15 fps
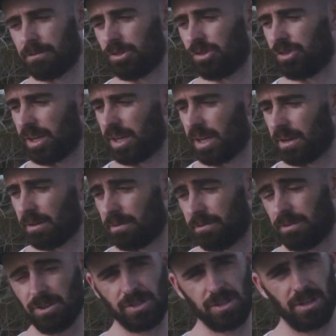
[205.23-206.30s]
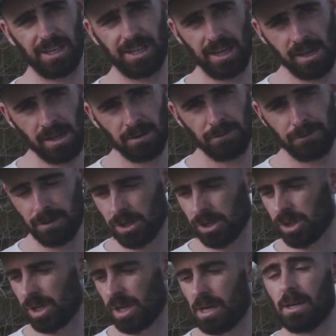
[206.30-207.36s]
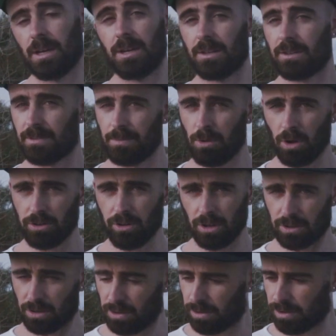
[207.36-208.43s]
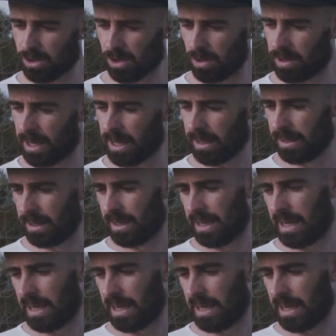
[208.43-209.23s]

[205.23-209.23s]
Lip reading: for jigging fish like kingfish, small dogtooth tuna,